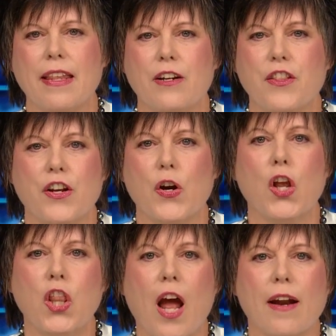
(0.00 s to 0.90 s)
there are
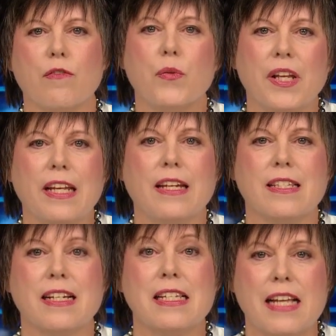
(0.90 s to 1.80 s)
a lot of really
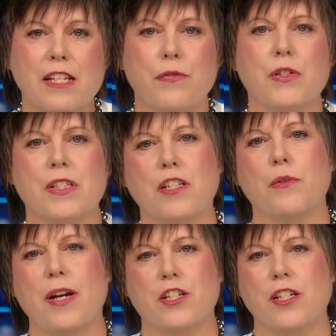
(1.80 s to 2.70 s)
successful
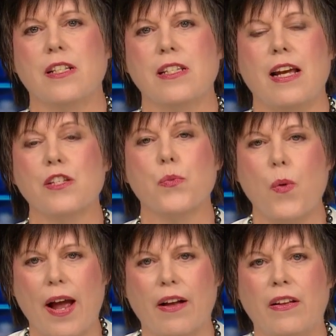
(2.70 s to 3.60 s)
situations as
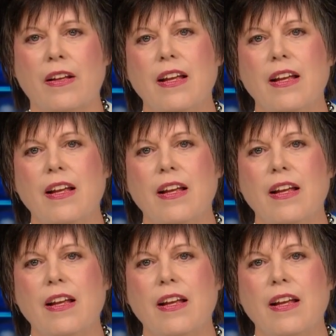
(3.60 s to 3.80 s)
well.